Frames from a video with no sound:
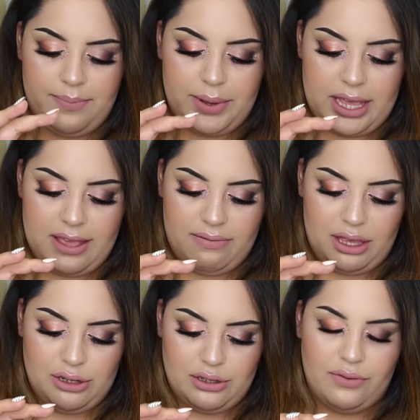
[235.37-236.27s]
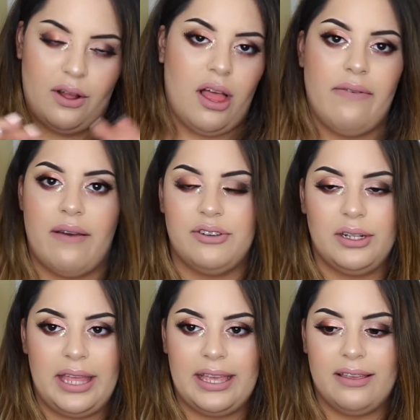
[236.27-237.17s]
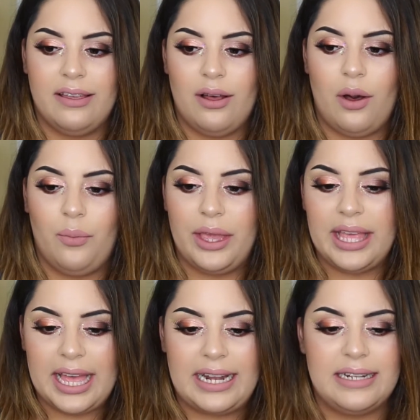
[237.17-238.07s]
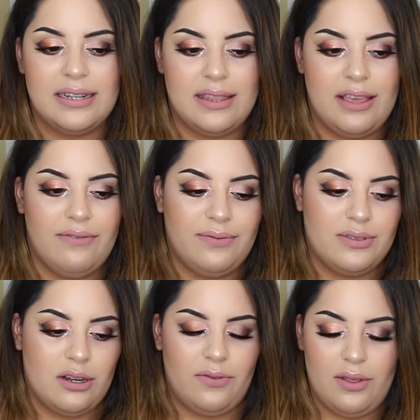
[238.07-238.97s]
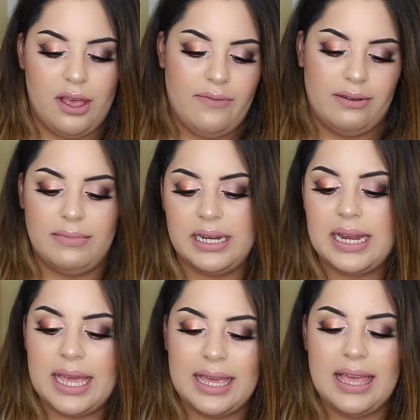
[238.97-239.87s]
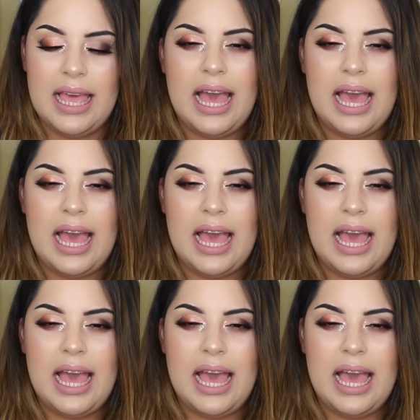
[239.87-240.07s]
But if they do fall off after like a weekend, then they start falling off on Monday,